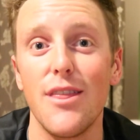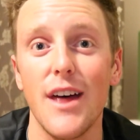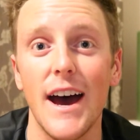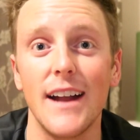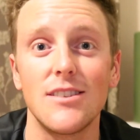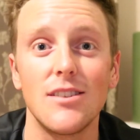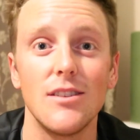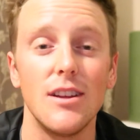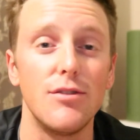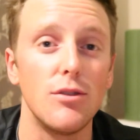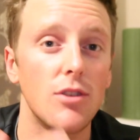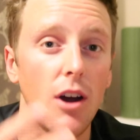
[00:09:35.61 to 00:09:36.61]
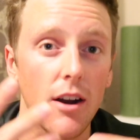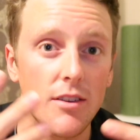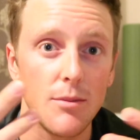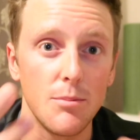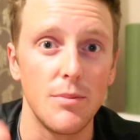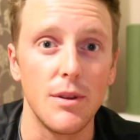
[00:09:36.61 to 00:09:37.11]
that if you talk
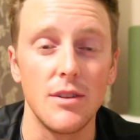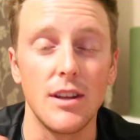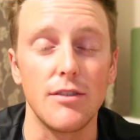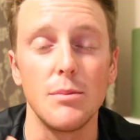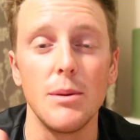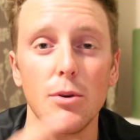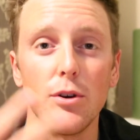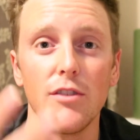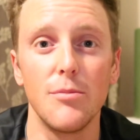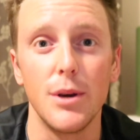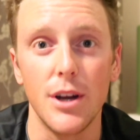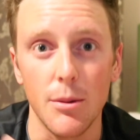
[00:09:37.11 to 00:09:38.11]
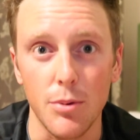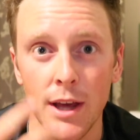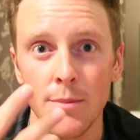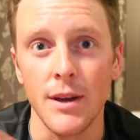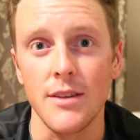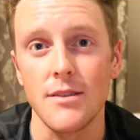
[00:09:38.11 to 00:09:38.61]
to different people who have been on
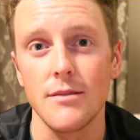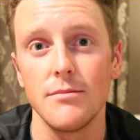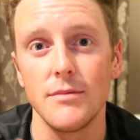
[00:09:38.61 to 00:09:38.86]
plant-based